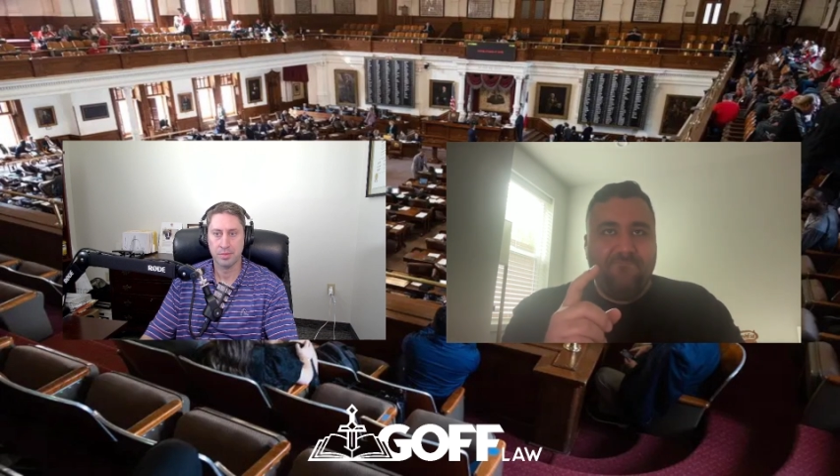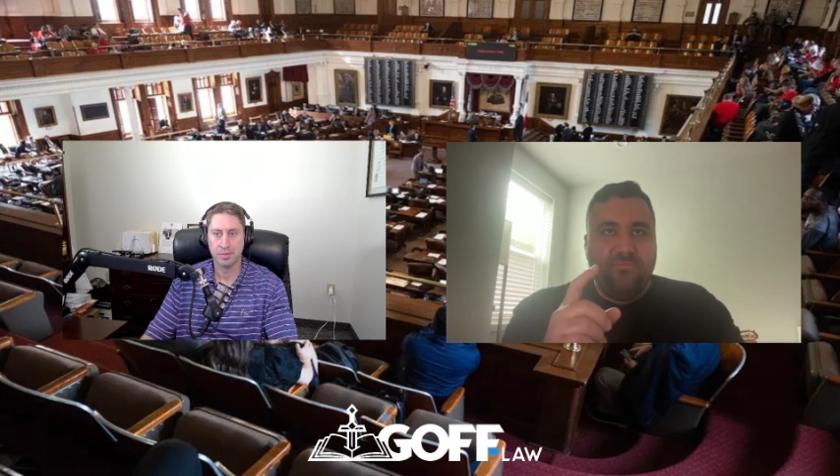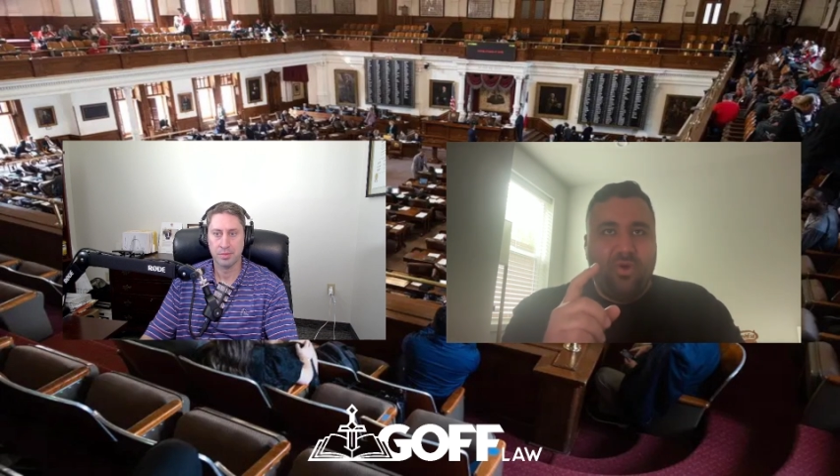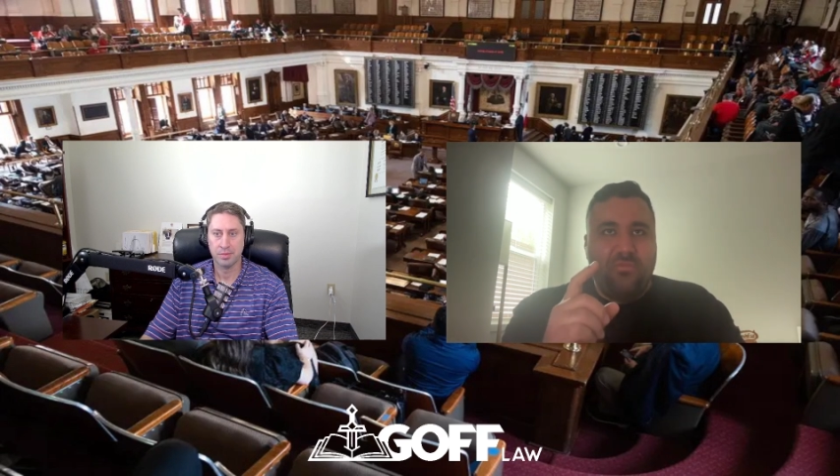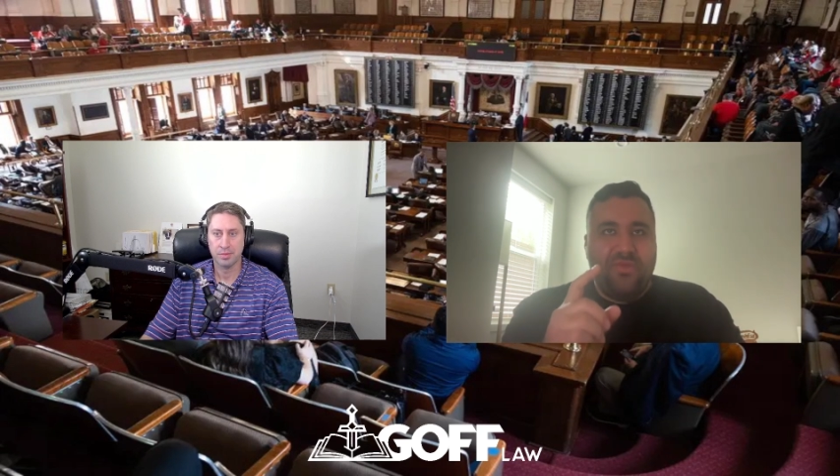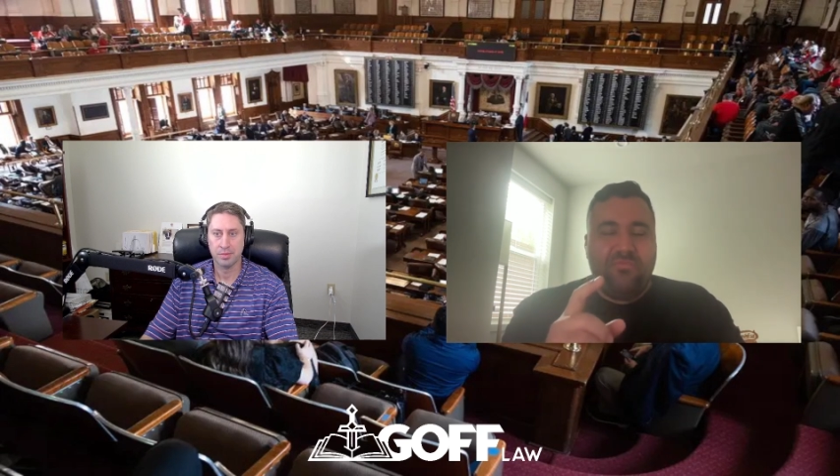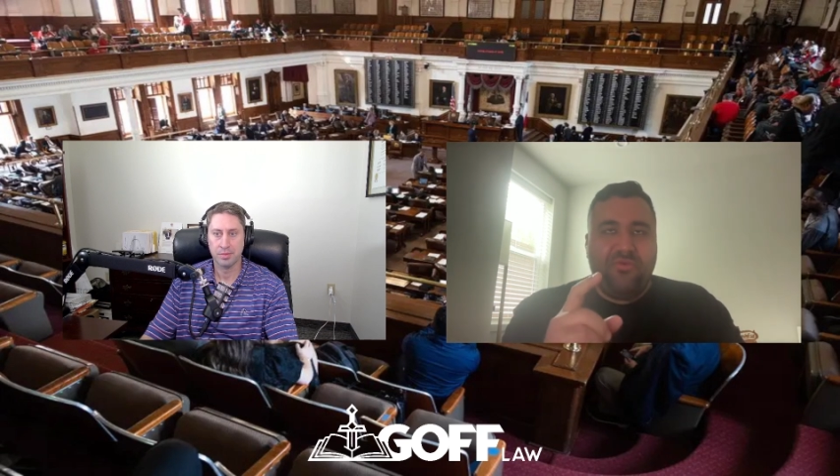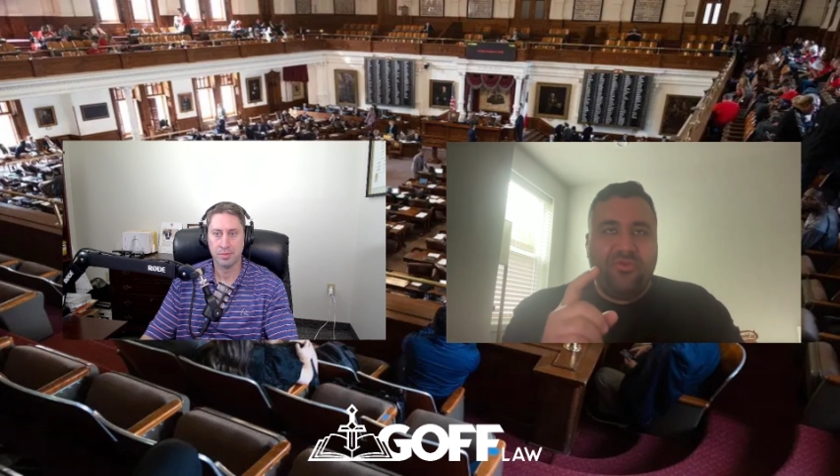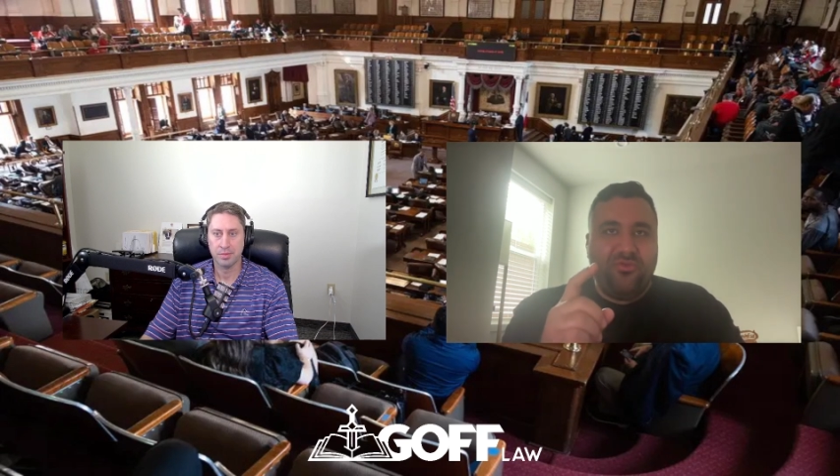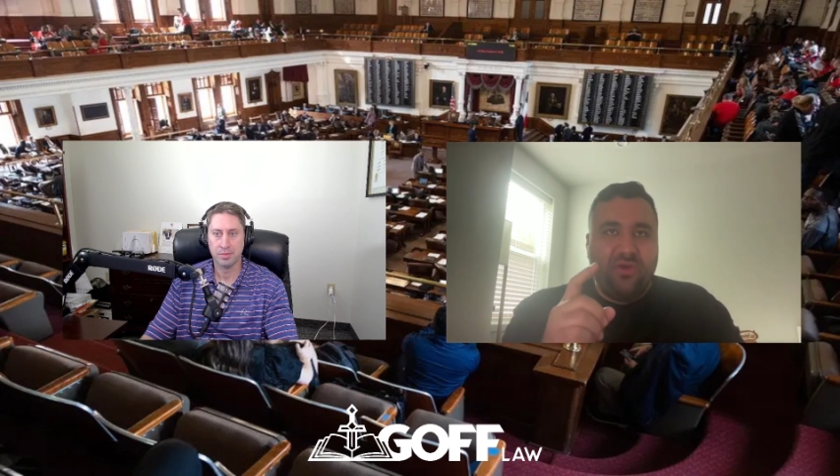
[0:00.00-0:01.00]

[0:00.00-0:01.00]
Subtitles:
want people to